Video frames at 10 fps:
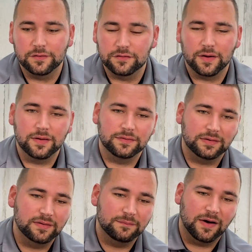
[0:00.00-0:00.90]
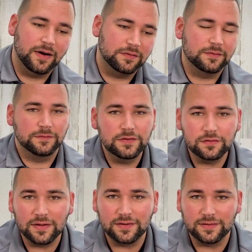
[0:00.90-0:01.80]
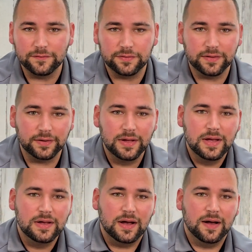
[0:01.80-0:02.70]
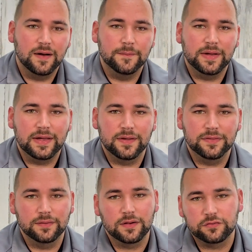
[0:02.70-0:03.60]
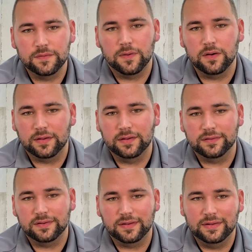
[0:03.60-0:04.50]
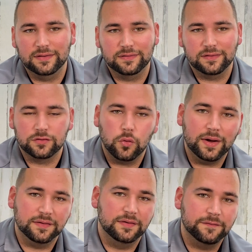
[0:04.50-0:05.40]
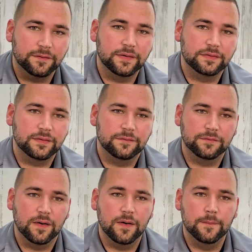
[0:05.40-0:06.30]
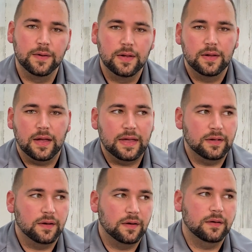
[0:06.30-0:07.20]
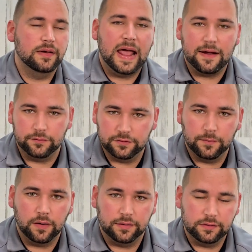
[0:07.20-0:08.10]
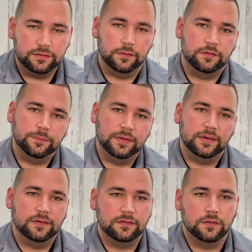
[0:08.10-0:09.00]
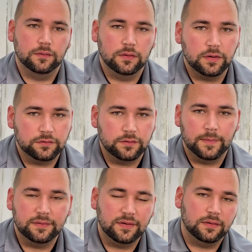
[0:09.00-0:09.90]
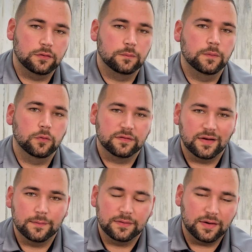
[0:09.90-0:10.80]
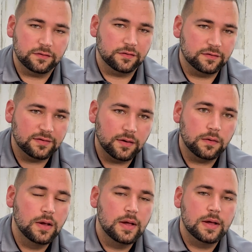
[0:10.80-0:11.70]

You're trying to get buyers to visualize everything, and the luxury market is quite different from an average market, so to speak. And so luxury might take a little bit more time to actually sell.